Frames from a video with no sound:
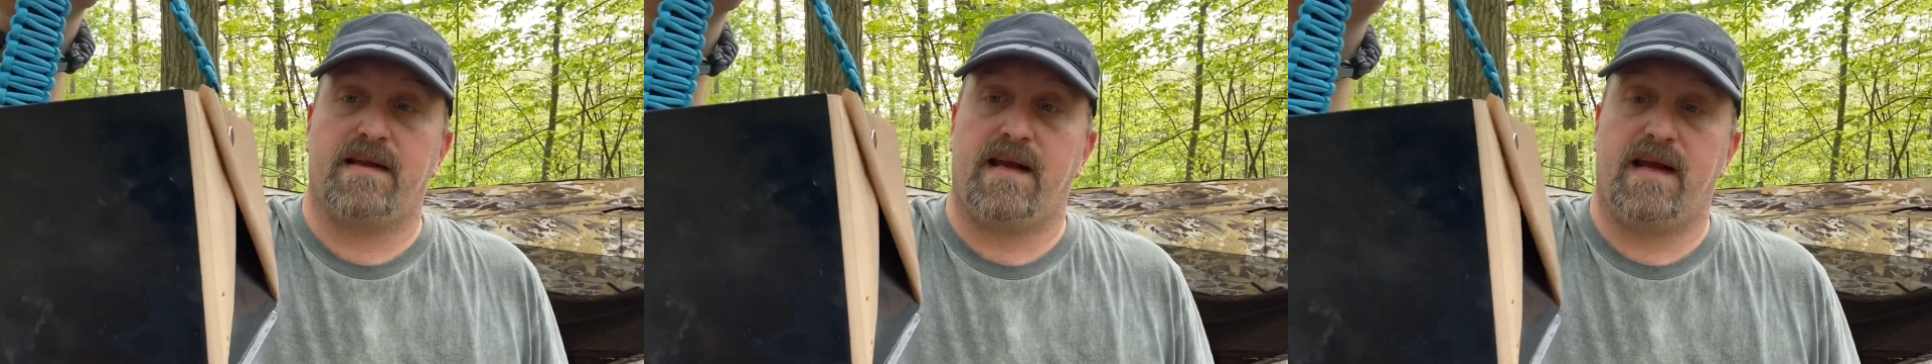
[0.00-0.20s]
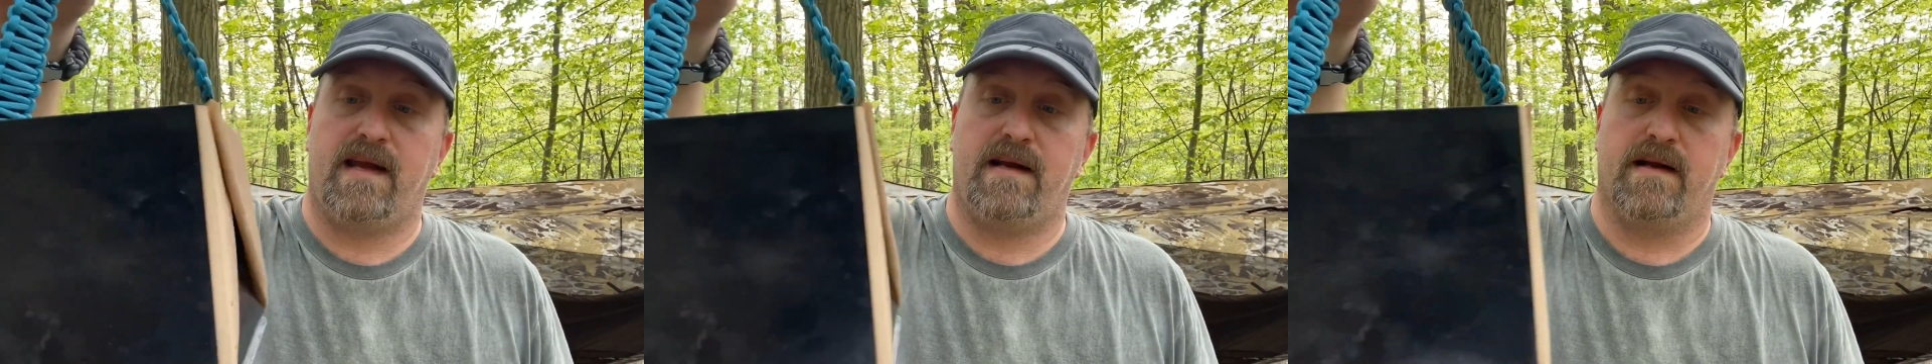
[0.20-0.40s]

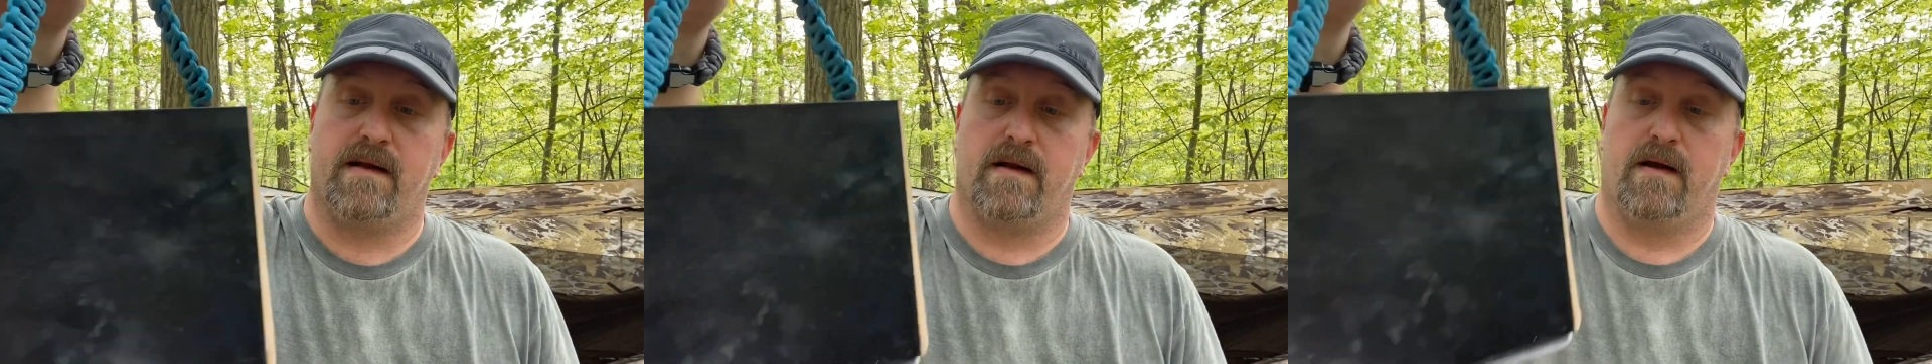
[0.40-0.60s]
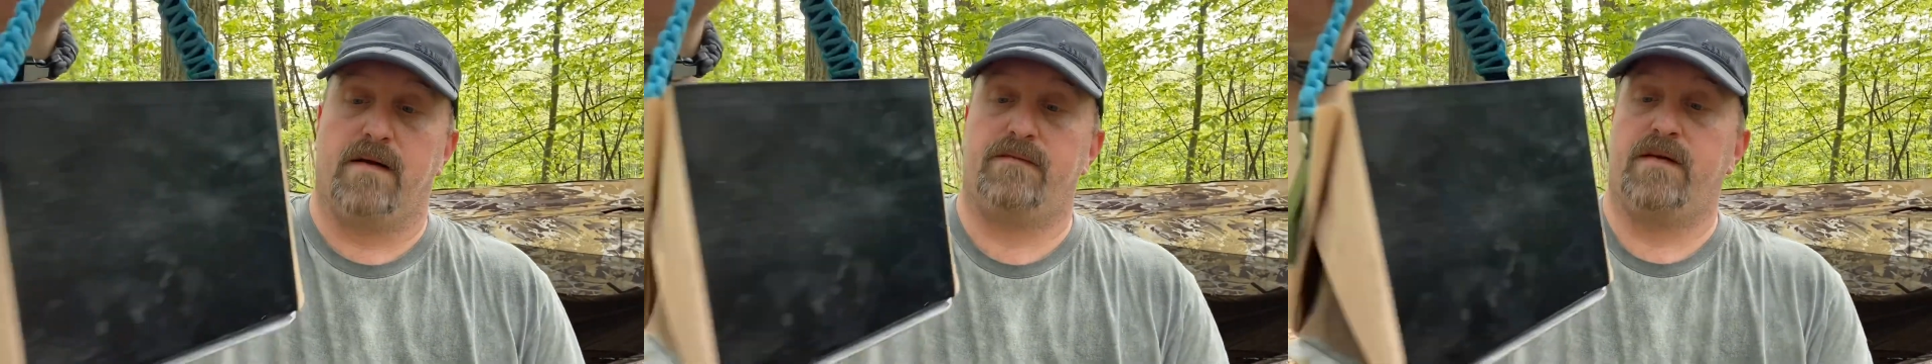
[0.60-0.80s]
the heat
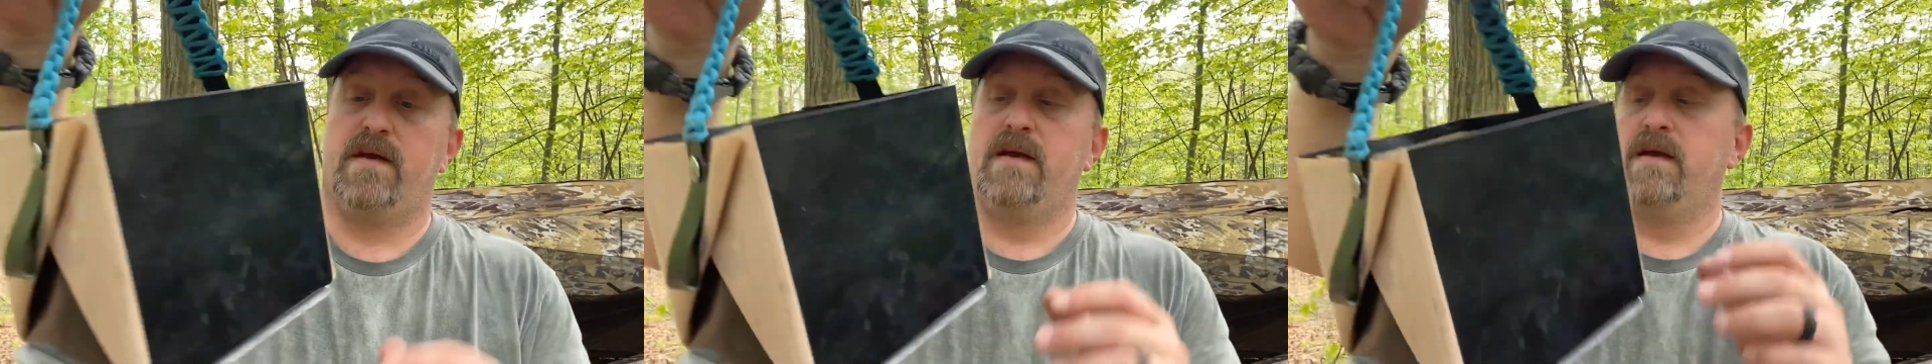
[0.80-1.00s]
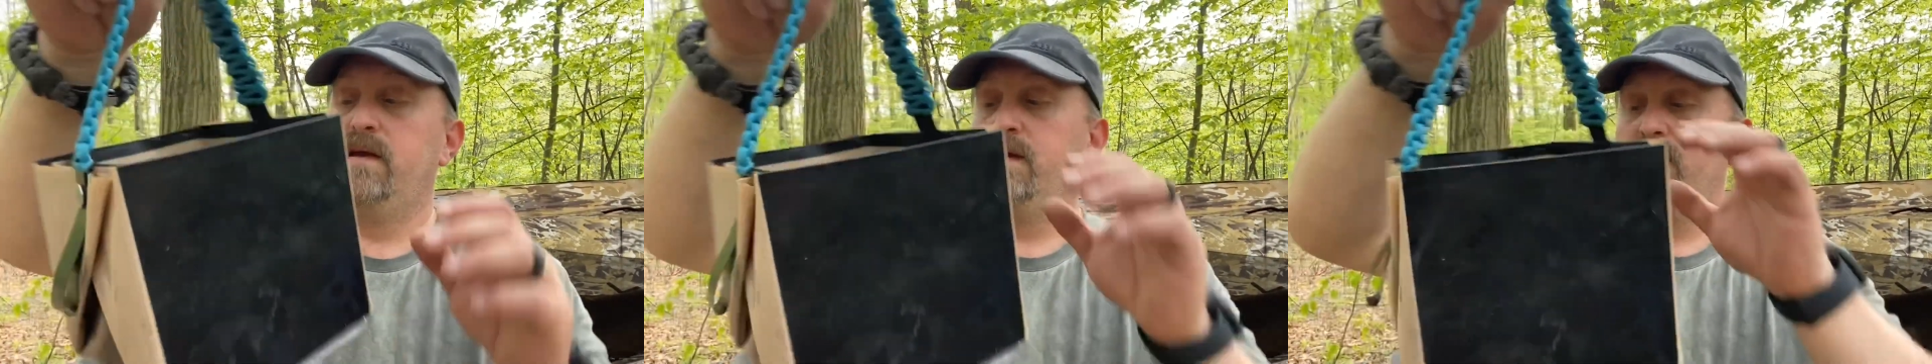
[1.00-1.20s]
enough.
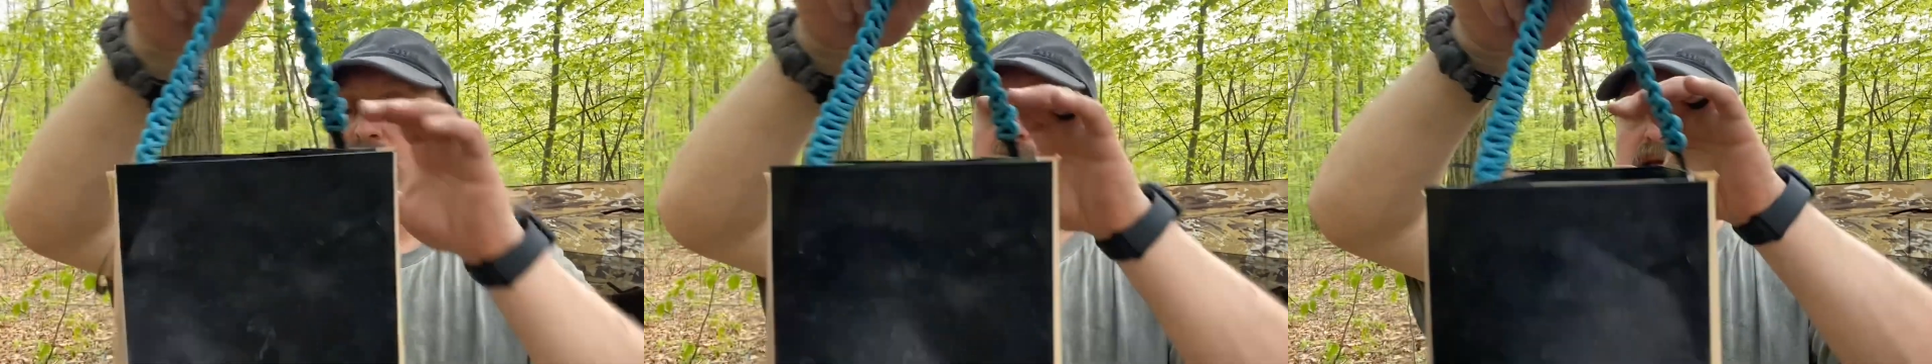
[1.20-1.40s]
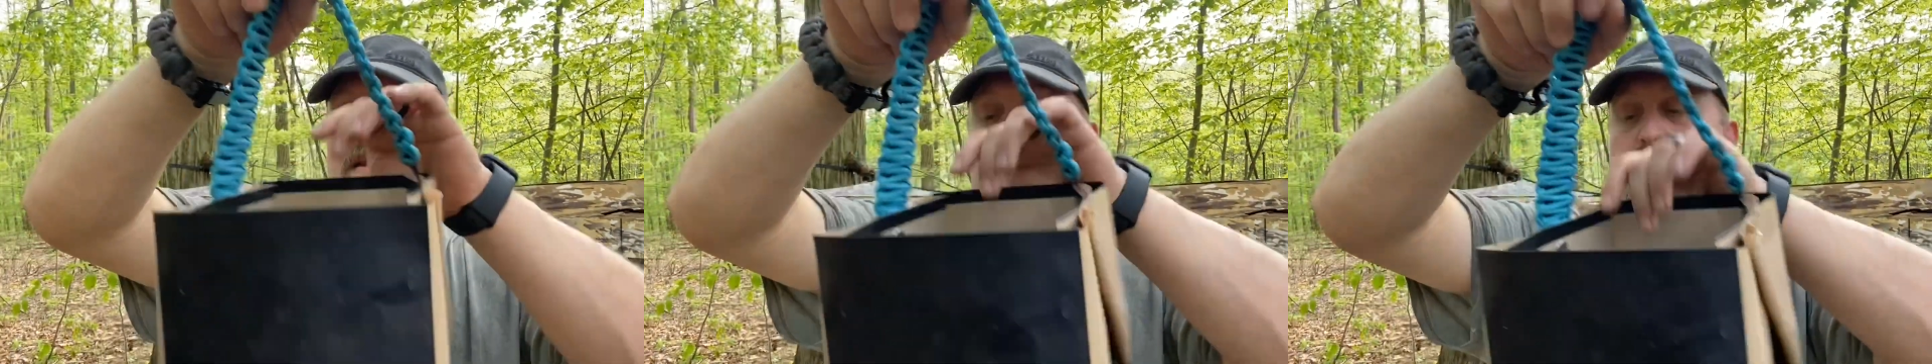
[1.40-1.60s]
Not to